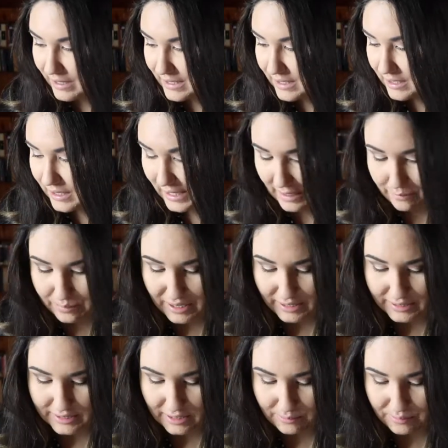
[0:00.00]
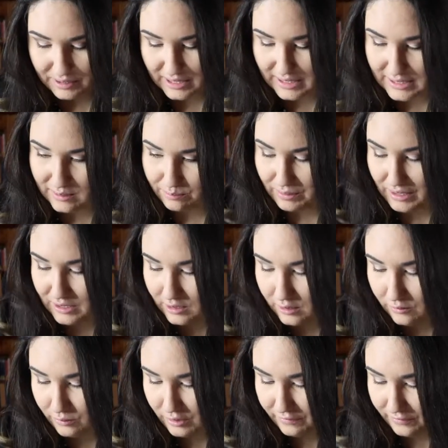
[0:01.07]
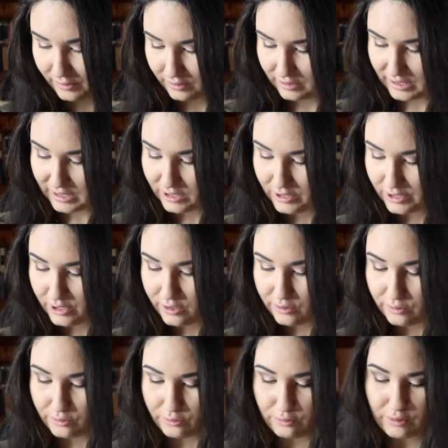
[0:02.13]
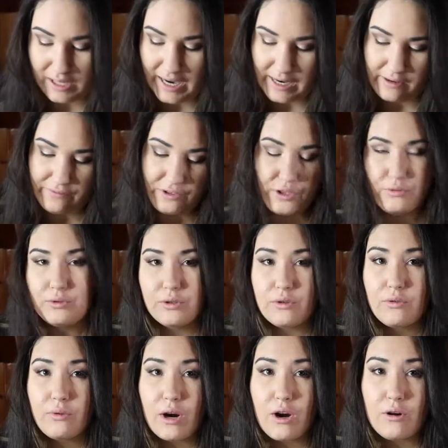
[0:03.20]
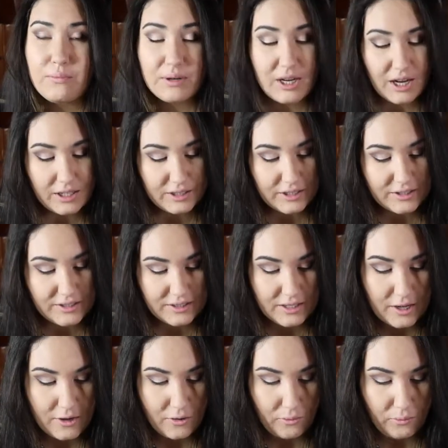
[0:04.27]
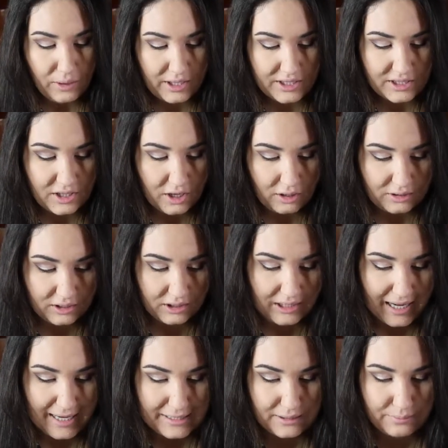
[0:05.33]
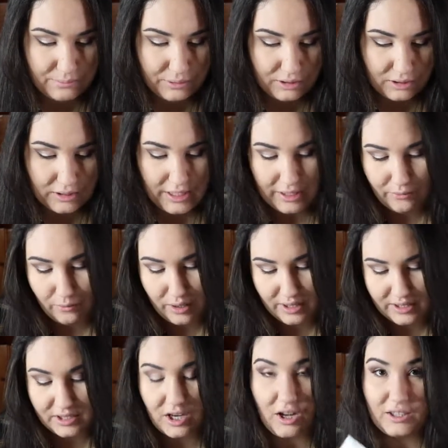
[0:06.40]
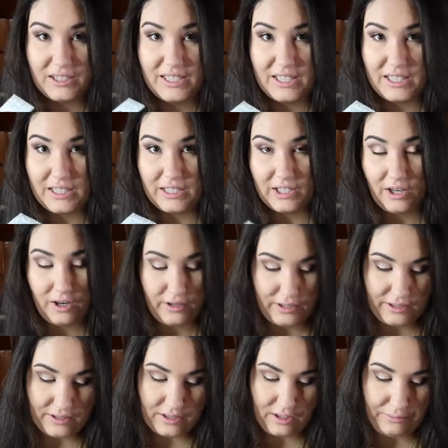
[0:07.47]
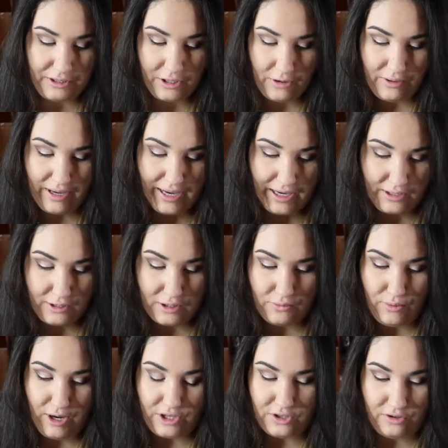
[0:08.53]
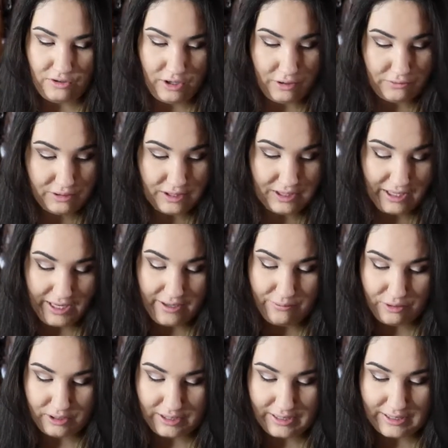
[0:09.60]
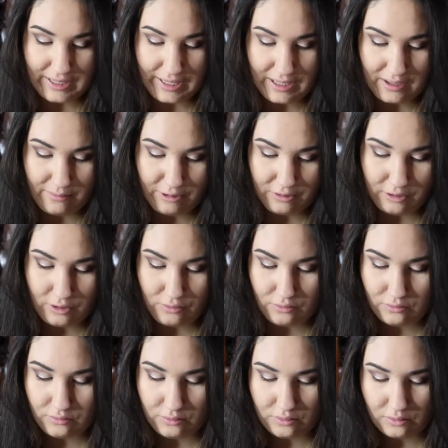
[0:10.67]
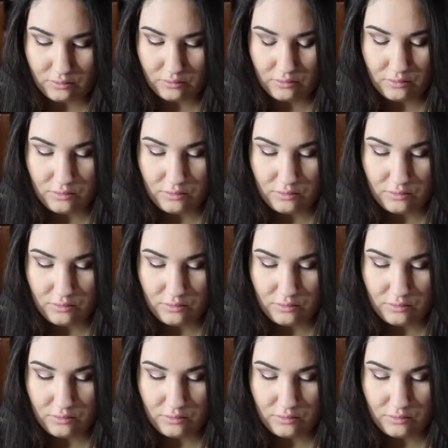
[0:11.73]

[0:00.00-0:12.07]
reason that I picked up this bundle were for the 2 kind of duochrome colors. One is called Glass Bowl and one is called Tea Garden. So let me go ahead and swatch those because I am really excited about those.